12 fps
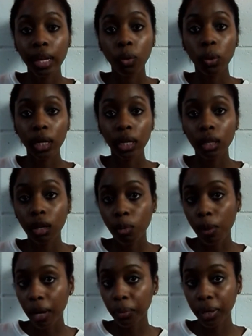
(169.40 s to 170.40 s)
weekly or
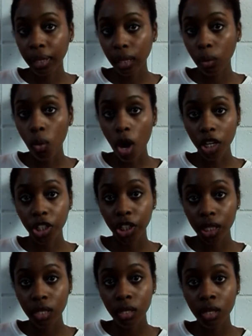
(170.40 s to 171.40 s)
bi-weekly
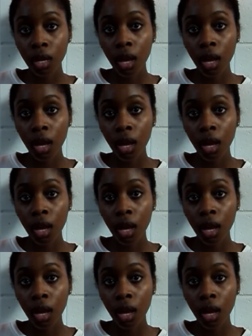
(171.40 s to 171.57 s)
washes,